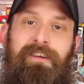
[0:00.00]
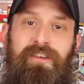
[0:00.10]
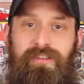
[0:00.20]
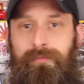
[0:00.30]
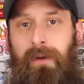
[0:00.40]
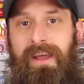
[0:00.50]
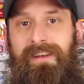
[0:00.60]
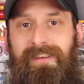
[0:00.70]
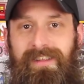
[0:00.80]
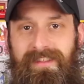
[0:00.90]

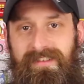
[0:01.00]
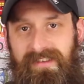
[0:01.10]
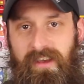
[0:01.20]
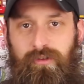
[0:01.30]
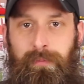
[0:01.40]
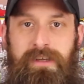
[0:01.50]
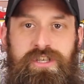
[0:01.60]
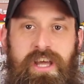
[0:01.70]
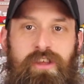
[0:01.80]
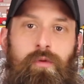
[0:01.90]
Despite the sales
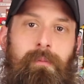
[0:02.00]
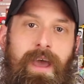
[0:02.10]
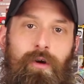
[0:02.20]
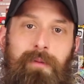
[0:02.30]
pitch that you may